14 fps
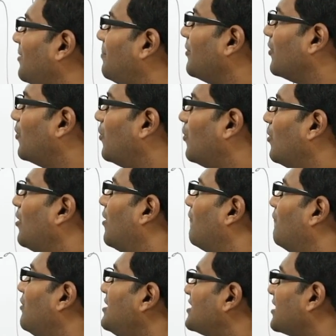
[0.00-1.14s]
CPU,
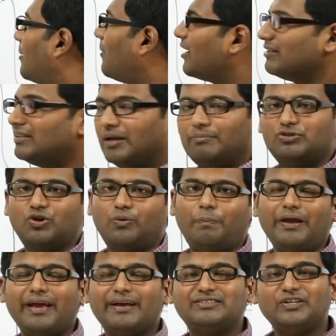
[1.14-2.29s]
which among them should
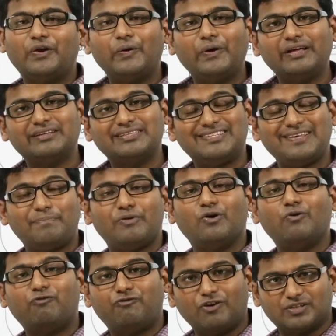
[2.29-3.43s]
be executing the
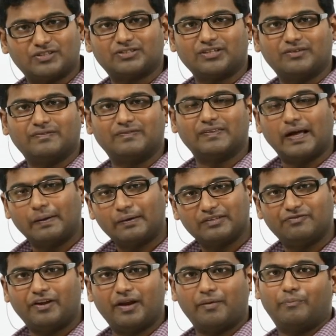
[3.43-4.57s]
CPU first. That
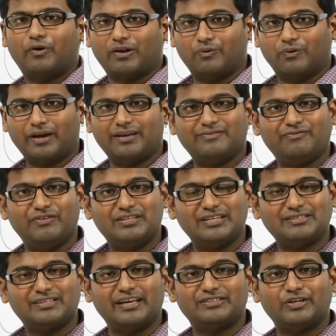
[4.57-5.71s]
is very important, okay? Which
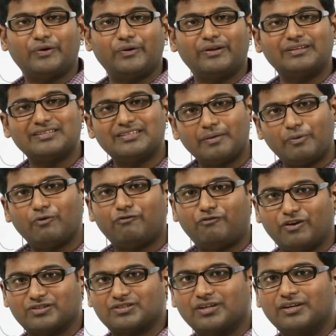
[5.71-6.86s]
is executing the CPU
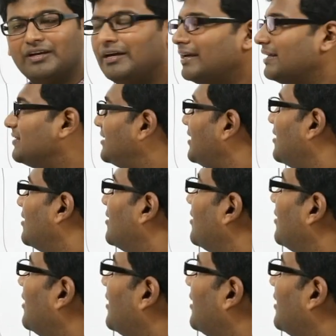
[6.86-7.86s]
first. See,